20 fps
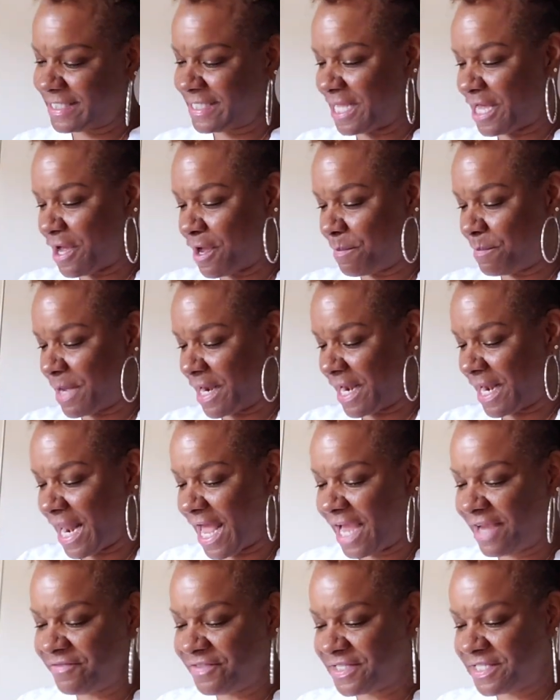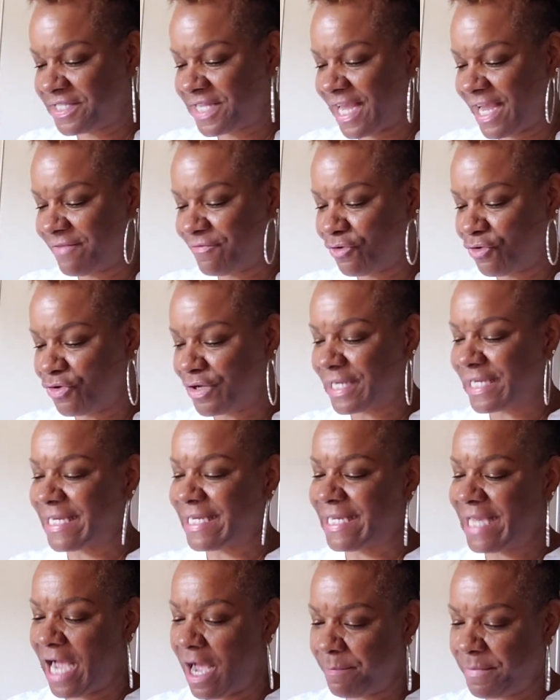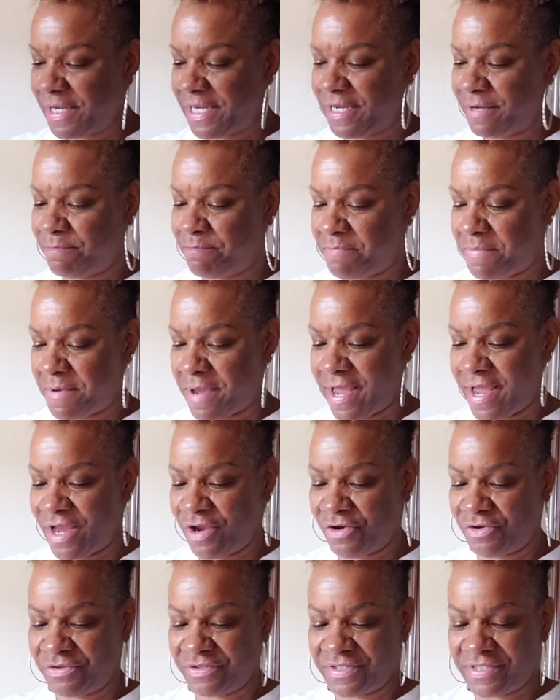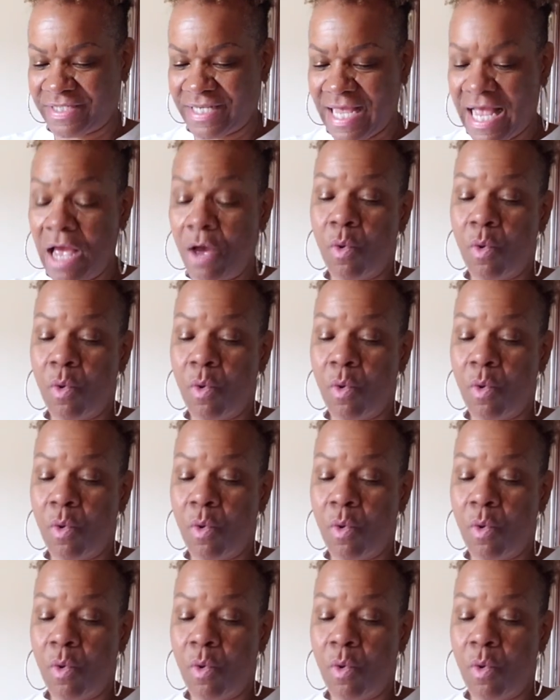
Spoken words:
some Lifesaver gummy bears,